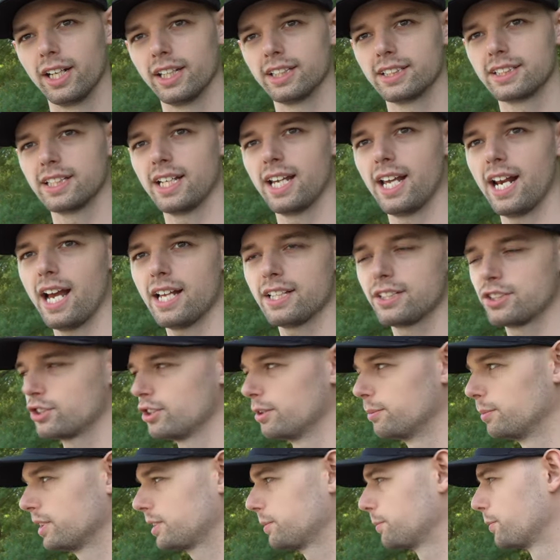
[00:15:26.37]
It's, it adds
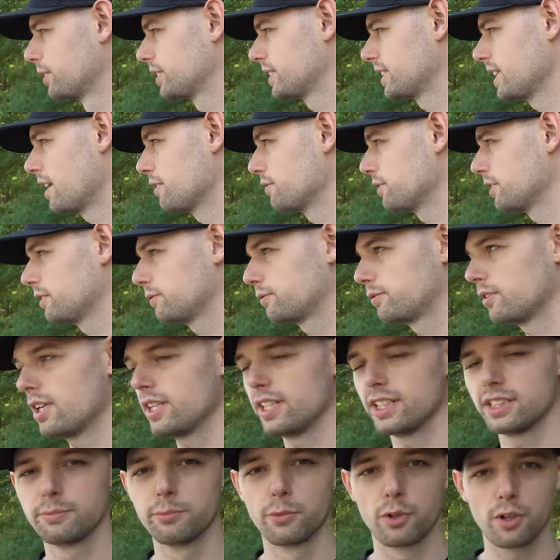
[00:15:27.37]
so much more sound to the
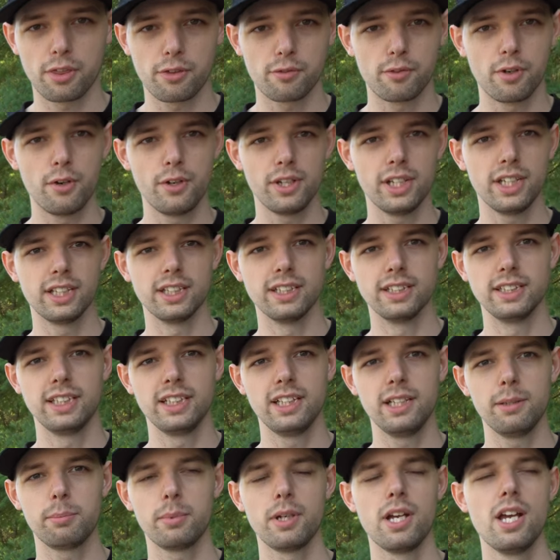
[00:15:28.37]
front. It's more throaty and
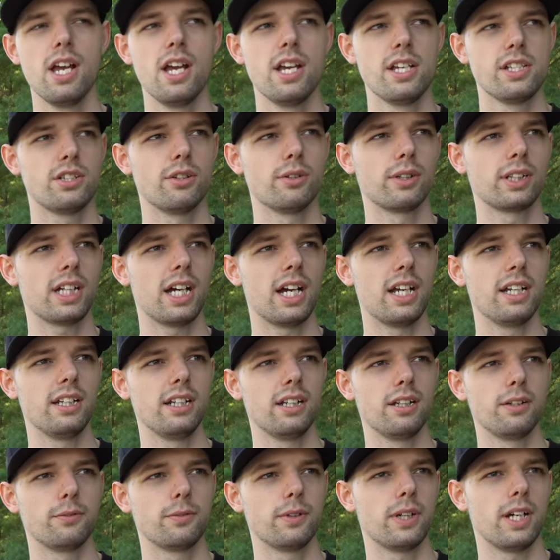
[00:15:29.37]
deep, so it kind
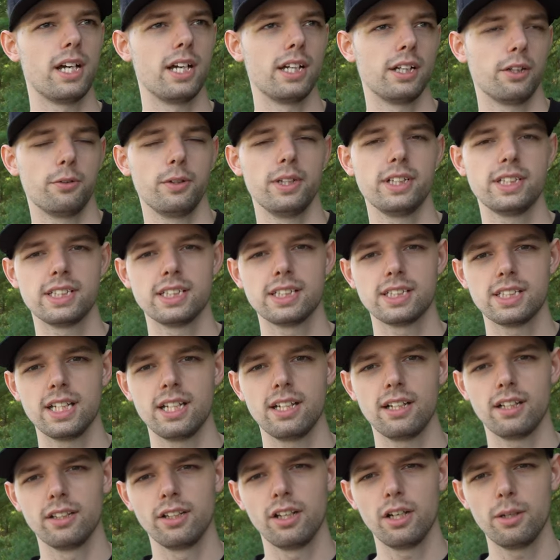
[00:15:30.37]
of uh, increases
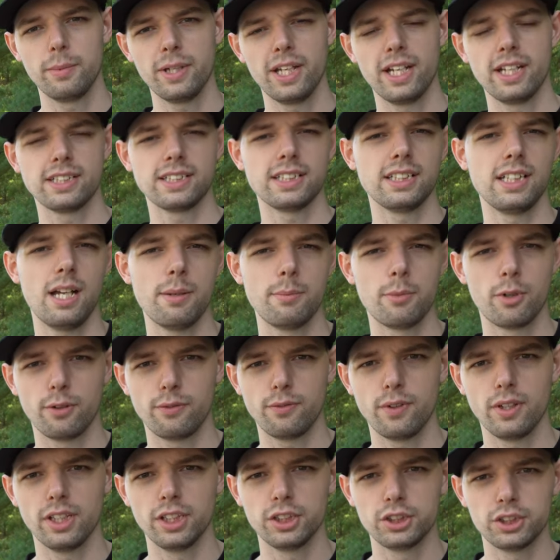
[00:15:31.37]
it a little bit. And it's a lot more
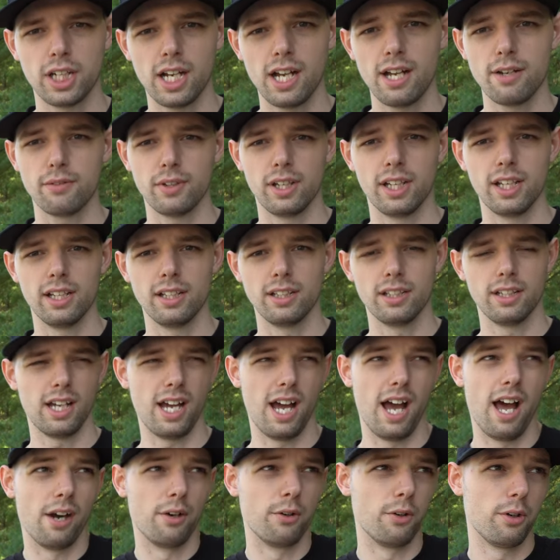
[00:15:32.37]
fun to drive. And
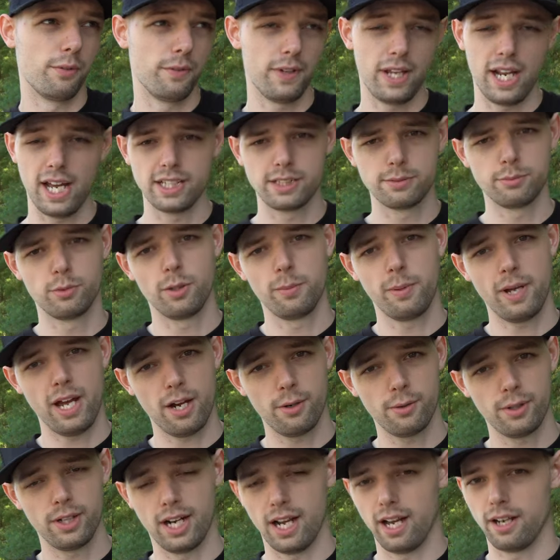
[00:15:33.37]
I don't know if it adds more
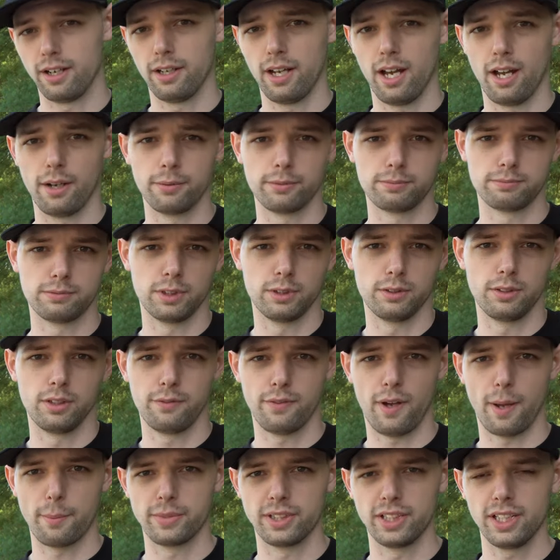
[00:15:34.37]
power. I, I don't know
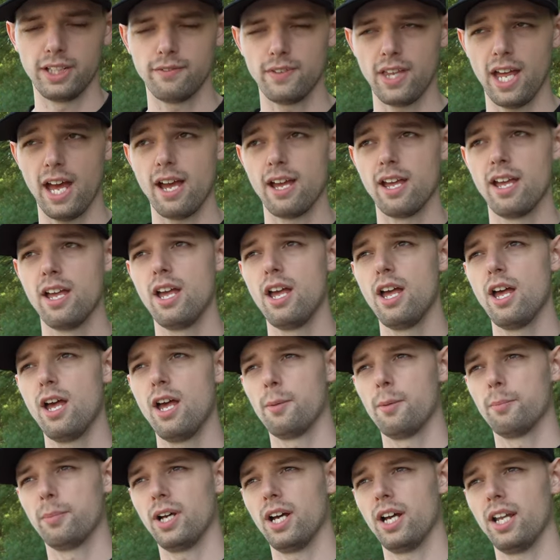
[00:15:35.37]
if I believe that,
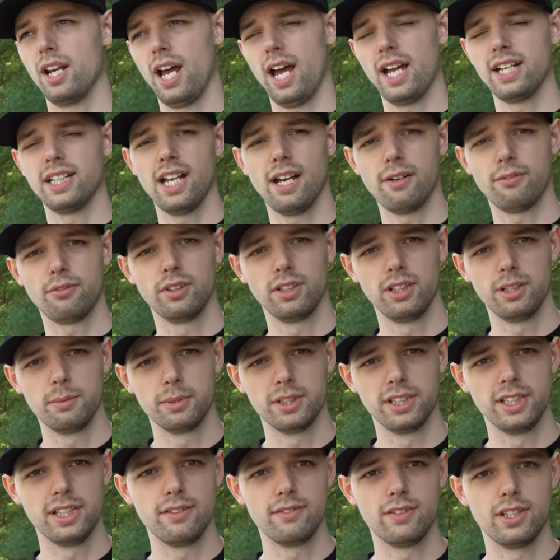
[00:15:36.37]
but I definitely
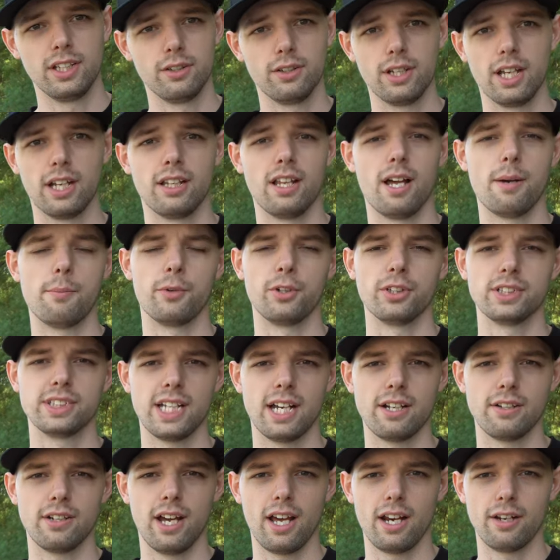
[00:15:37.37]
believe that you get a lot more
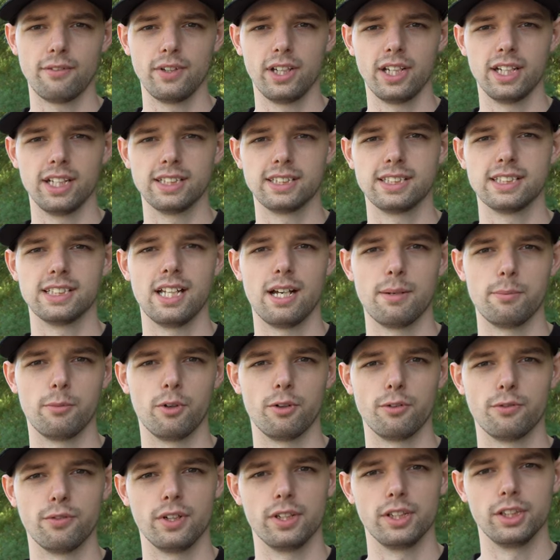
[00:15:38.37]
sound out of it and it's a lot
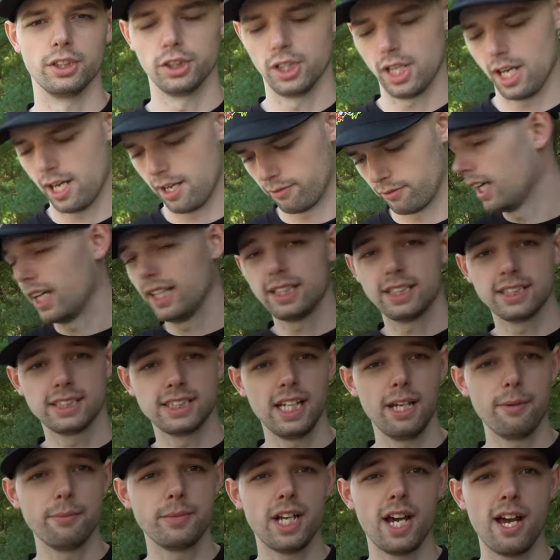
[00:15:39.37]
more fun to drive. At the
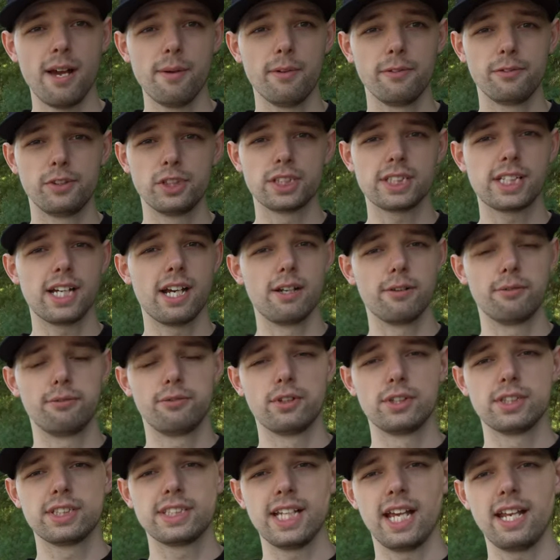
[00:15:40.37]
same time of just kind of
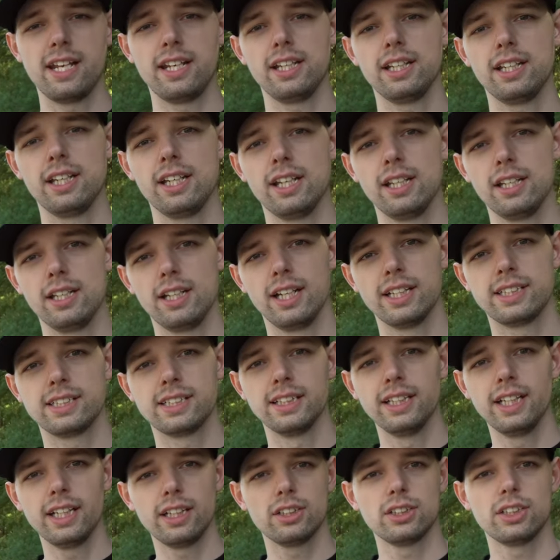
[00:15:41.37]
full sending it, it's
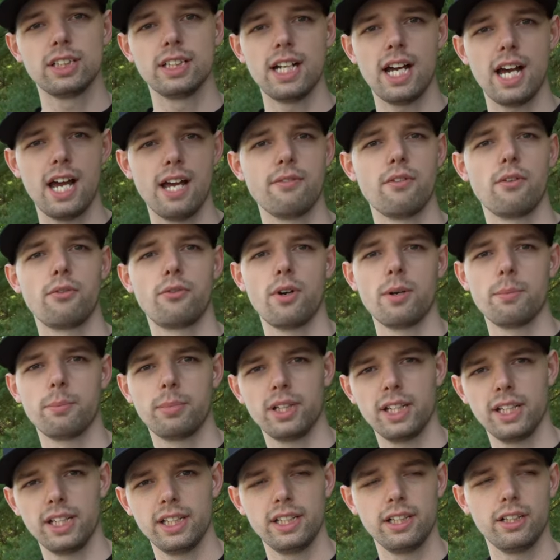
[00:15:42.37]
illegal to not have a front
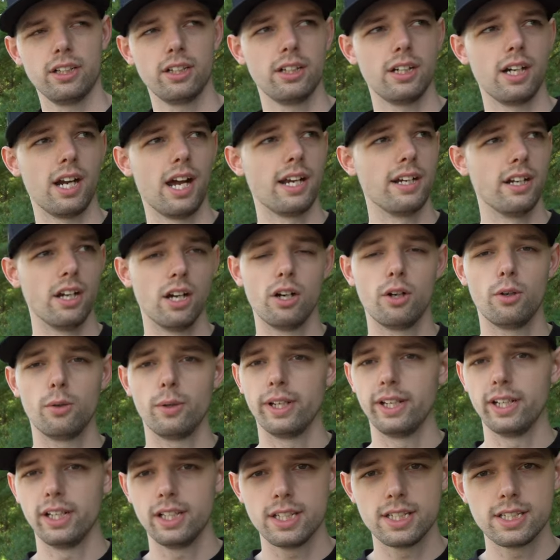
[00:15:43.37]
plate here. I know
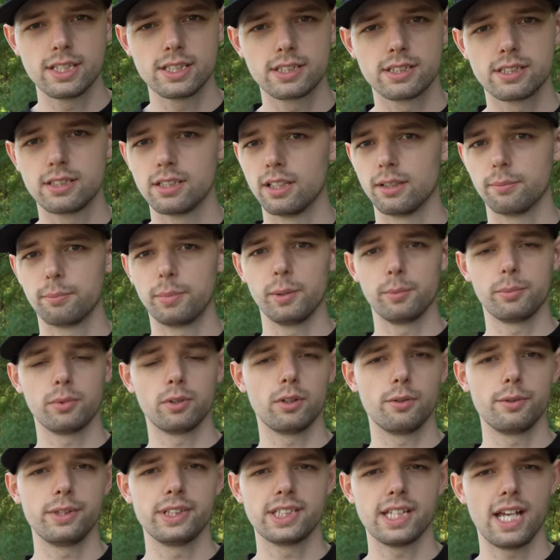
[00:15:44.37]
it is. People
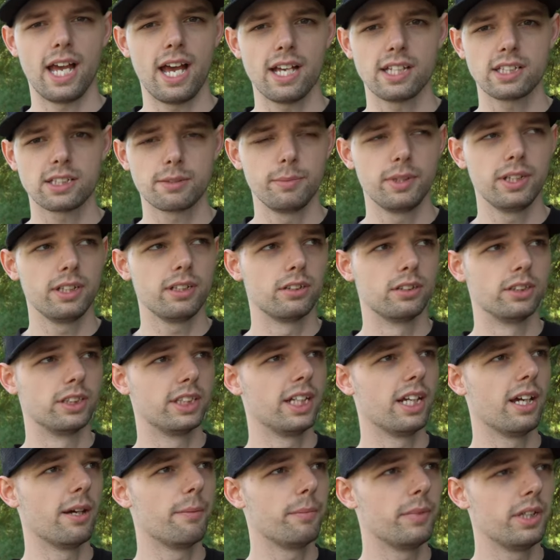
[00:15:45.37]
always ask me or
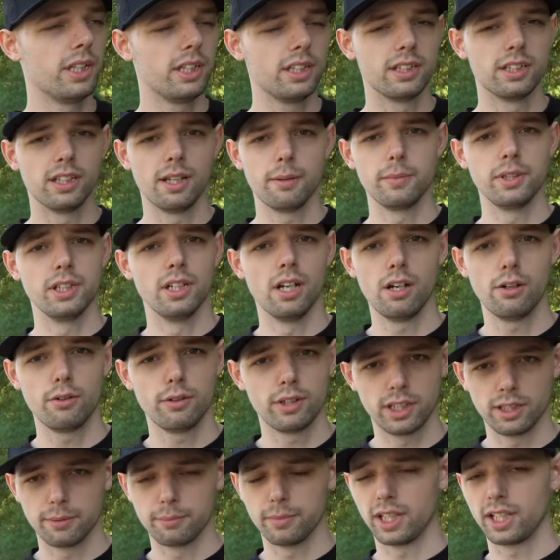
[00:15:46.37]
DM me and let me know
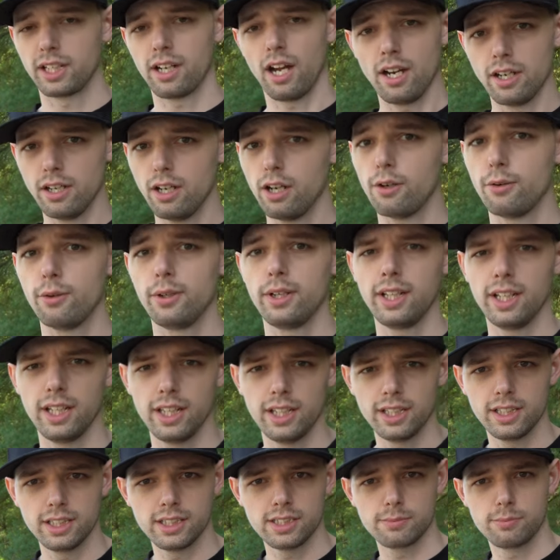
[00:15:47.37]
and I'm like, I know it,
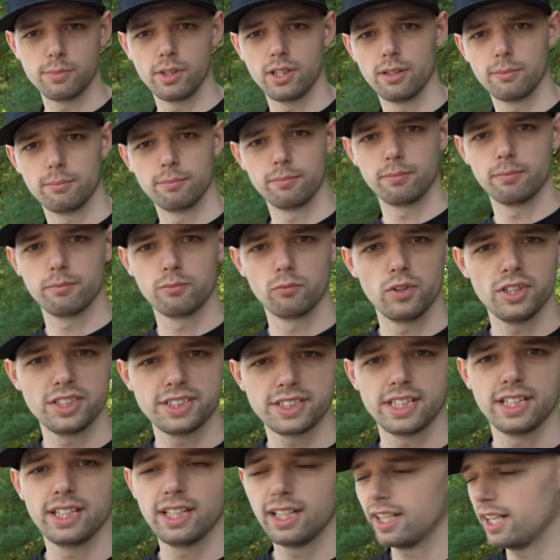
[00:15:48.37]
it is, but I'm
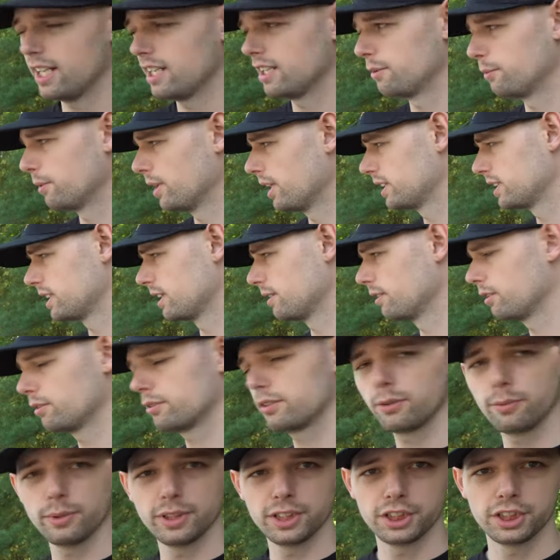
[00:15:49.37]
risking it anyway. Same thing
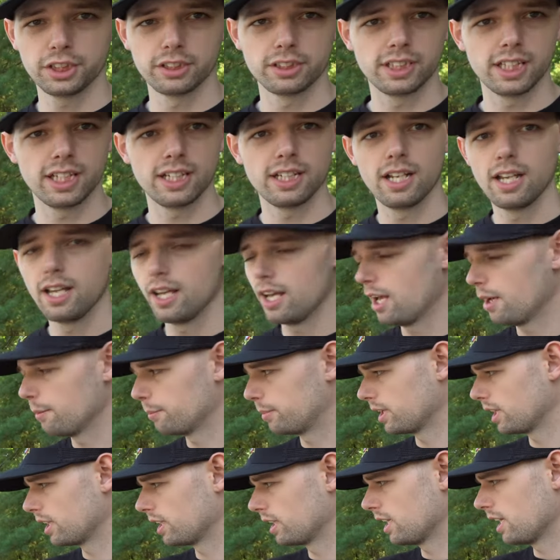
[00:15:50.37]
with the windshield tint.
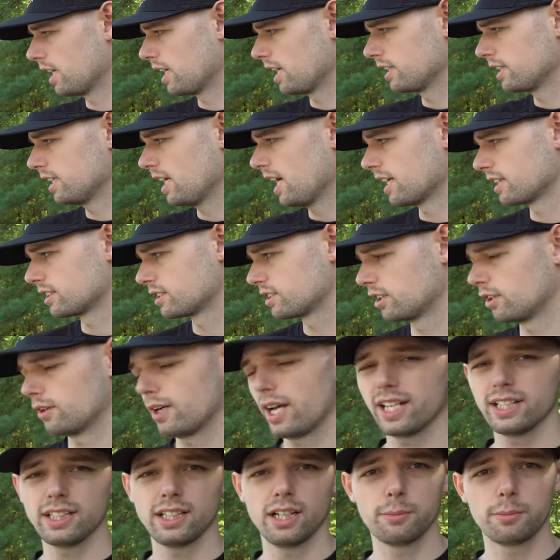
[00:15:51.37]
But uh, yeah, so
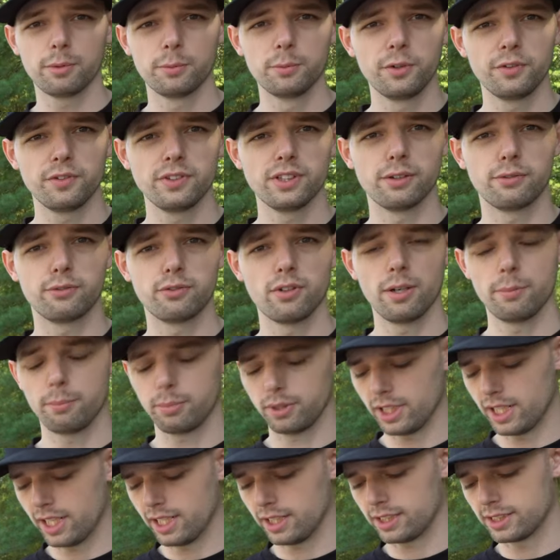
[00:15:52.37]
I ended up removing the front
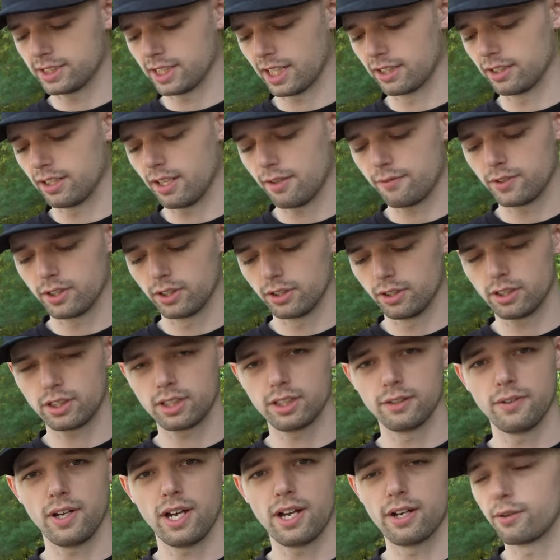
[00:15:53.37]
plate because I love the
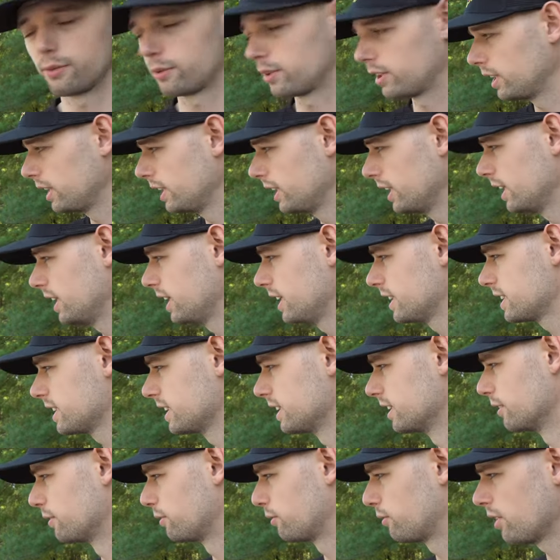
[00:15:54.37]
look of how clean it is
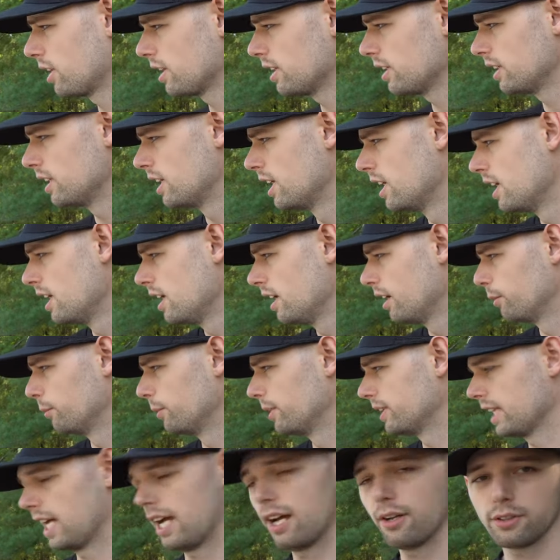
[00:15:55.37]
in the front
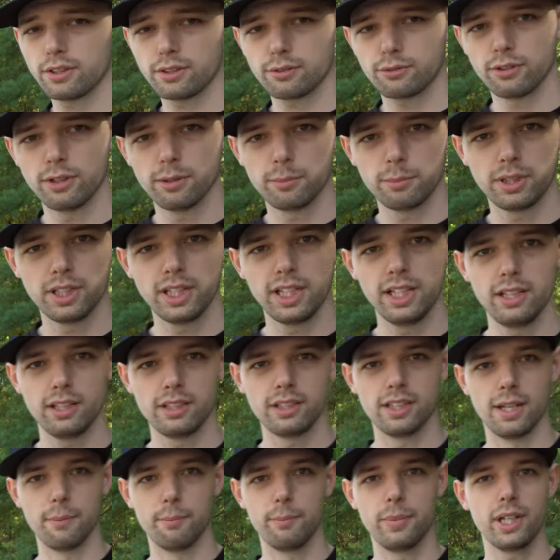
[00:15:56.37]
without the front plate,
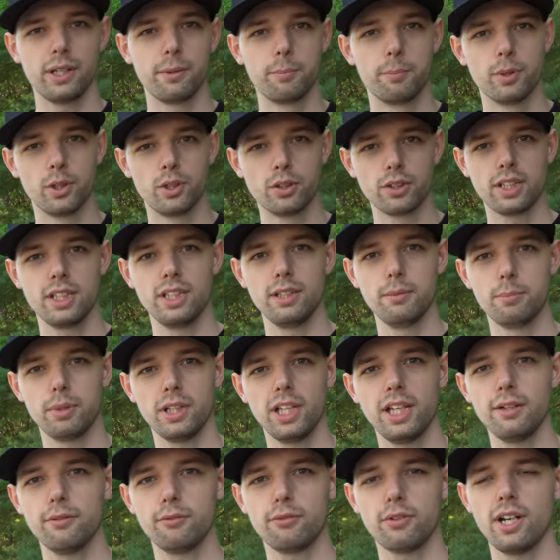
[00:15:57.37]
that big bulky
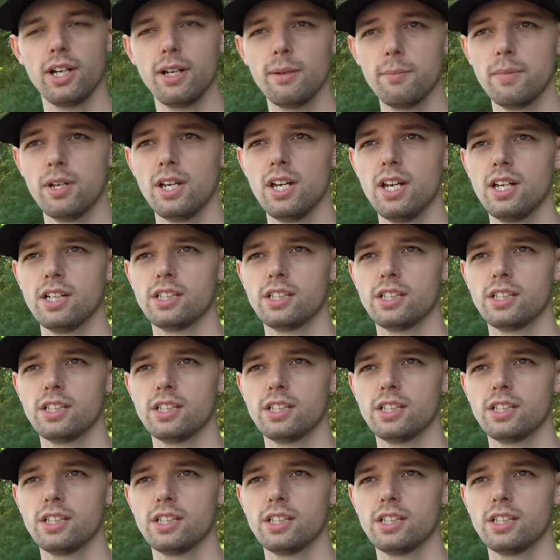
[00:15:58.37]
plate frame.